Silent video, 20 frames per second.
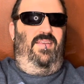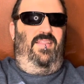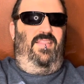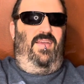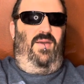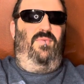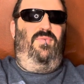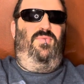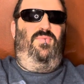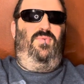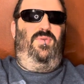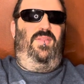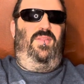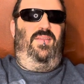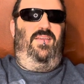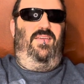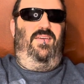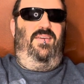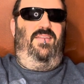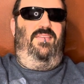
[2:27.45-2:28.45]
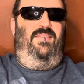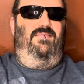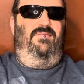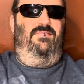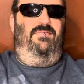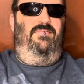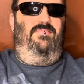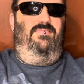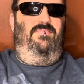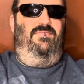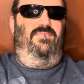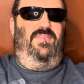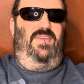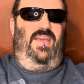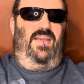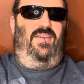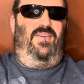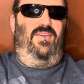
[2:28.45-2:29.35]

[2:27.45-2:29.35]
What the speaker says: That was really good. We got